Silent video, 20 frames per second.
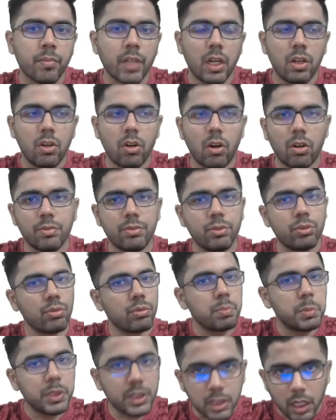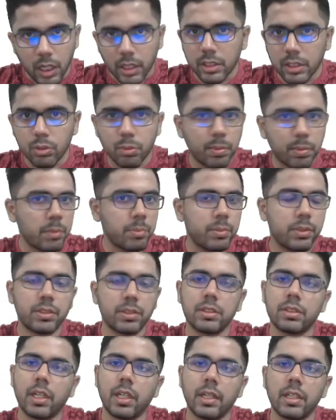A lot of you would be starting your
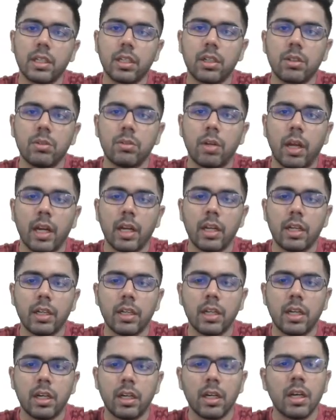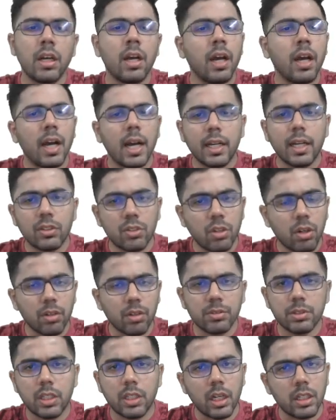preparation right now, and I thought
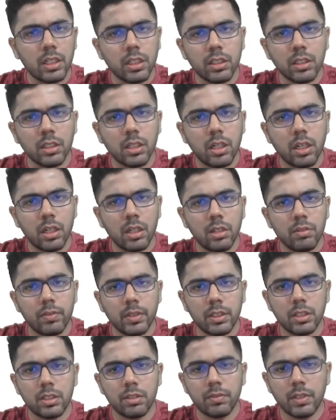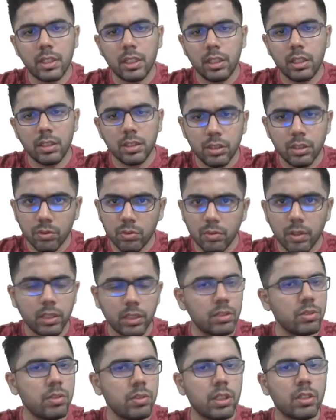of starting with a very new and
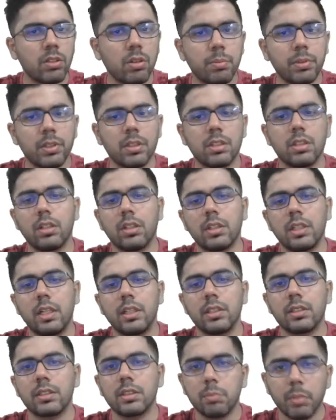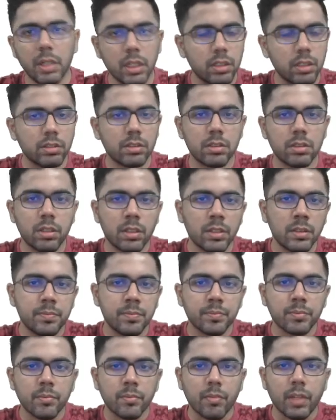unique topic that is reminders.
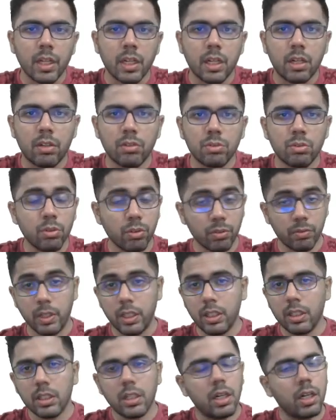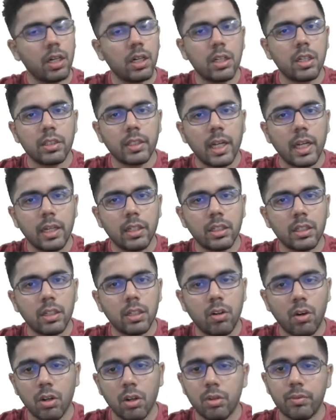Now, don't worry that
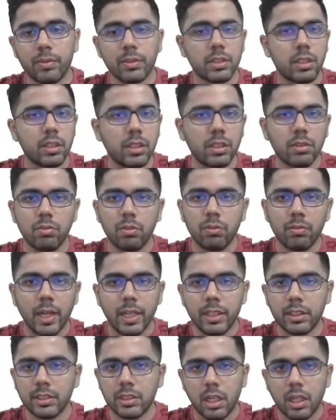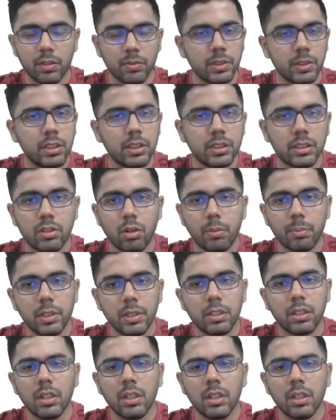all of a sudden why start with this topic,